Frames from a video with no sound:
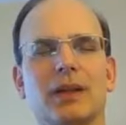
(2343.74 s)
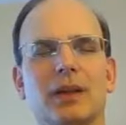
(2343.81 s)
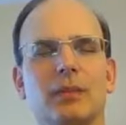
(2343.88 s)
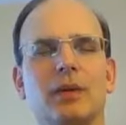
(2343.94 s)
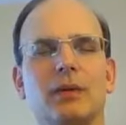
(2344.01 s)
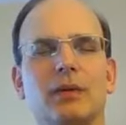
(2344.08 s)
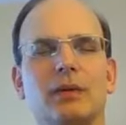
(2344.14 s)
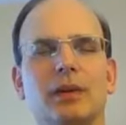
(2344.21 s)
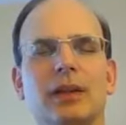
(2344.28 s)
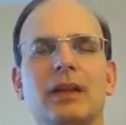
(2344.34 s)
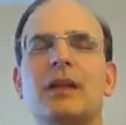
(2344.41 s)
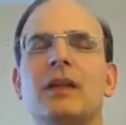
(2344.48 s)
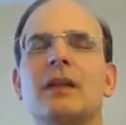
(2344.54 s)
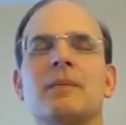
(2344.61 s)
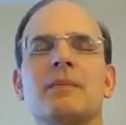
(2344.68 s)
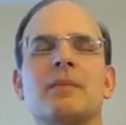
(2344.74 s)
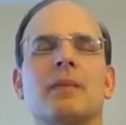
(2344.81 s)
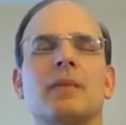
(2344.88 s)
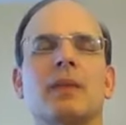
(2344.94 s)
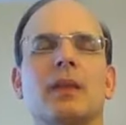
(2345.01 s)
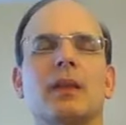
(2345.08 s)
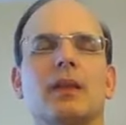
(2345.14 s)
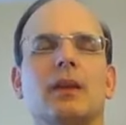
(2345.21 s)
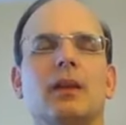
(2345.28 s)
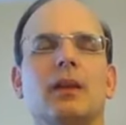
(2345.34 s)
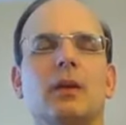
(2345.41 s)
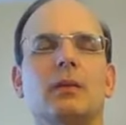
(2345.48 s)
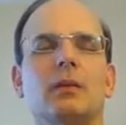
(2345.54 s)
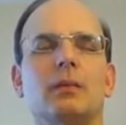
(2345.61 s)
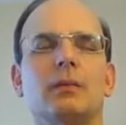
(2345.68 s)
that briefly.
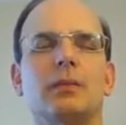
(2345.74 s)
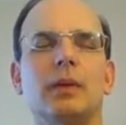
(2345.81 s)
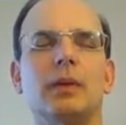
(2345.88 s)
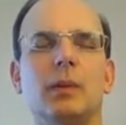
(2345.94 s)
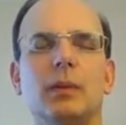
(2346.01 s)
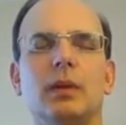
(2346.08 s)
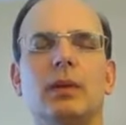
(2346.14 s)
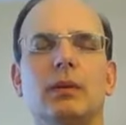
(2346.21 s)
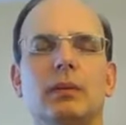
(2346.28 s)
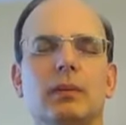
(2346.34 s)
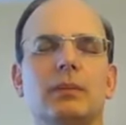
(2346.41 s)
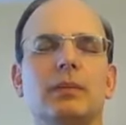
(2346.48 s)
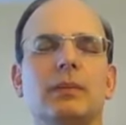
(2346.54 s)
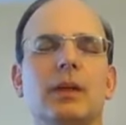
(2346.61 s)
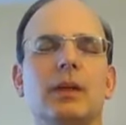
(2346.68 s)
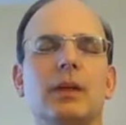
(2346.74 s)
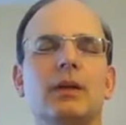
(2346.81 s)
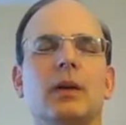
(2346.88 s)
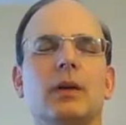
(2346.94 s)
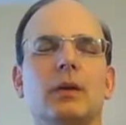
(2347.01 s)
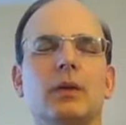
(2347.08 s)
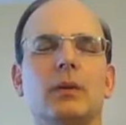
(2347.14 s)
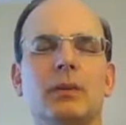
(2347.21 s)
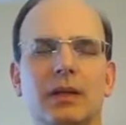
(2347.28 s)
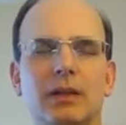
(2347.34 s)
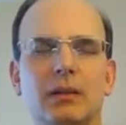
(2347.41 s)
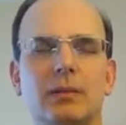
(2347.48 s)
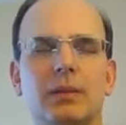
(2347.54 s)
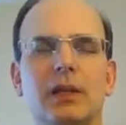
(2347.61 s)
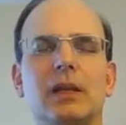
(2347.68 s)
You know, people, you know, you're meant
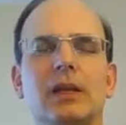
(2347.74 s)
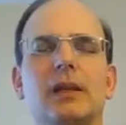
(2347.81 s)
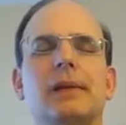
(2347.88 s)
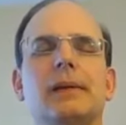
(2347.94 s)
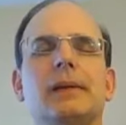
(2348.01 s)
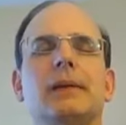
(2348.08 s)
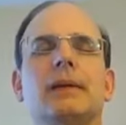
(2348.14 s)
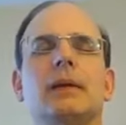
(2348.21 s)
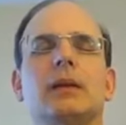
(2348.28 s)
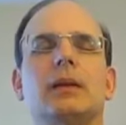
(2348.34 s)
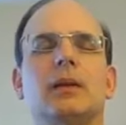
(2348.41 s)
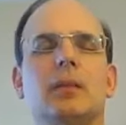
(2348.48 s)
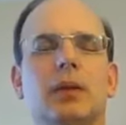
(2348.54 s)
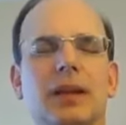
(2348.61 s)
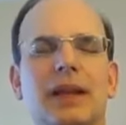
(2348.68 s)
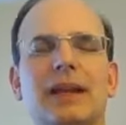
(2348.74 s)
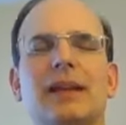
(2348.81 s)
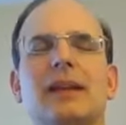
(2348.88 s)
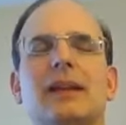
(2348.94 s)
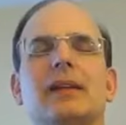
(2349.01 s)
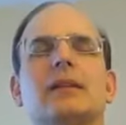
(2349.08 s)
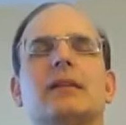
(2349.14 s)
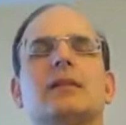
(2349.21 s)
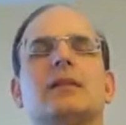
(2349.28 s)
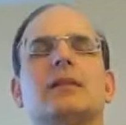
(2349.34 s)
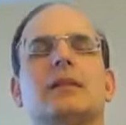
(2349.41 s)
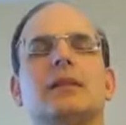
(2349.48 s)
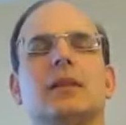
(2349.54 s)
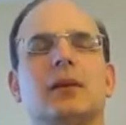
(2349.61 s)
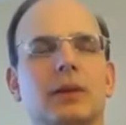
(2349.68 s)
to be the Pleiadians,
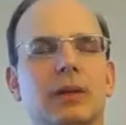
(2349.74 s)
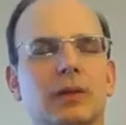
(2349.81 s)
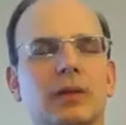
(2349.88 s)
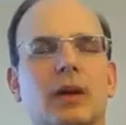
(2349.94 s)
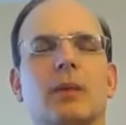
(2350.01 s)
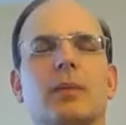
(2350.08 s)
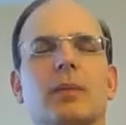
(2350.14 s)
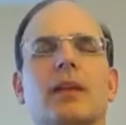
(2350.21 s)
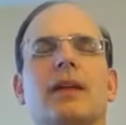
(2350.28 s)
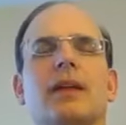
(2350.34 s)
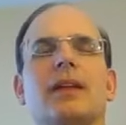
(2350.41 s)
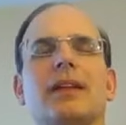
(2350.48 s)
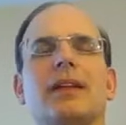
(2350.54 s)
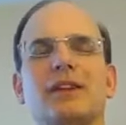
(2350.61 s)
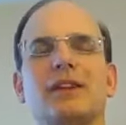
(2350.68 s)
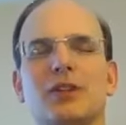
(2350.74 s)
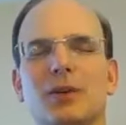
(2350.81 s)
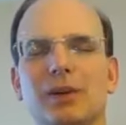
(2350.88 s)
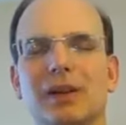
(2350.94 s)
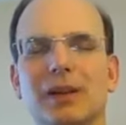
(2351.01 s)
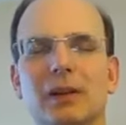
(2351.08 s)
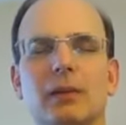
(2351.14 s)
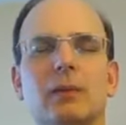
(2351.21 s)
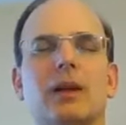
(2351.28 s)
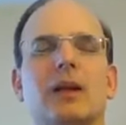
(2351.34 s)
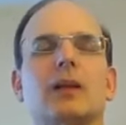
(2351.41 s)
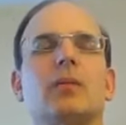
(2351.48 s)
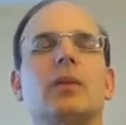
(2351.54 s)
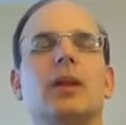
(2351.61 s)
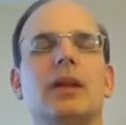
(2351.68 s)
and you know, we didn't talk about that on that show, but later we got
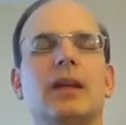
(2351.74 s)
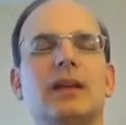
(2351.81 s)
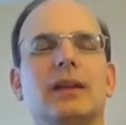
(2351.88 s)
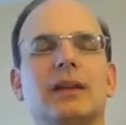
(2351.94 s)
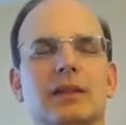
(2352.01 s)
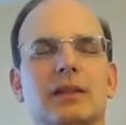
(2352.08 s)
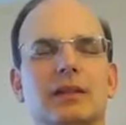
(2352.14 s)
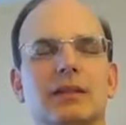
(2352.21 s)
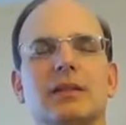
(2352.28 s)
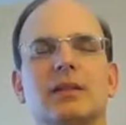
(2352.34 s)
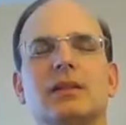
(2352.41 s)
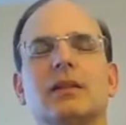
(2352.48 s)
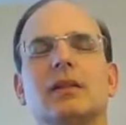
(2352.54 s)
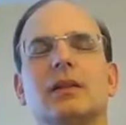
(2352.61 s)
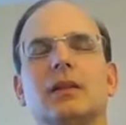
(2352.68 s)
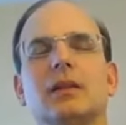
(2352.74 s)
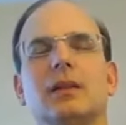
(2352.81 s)
the Pleiadians and the,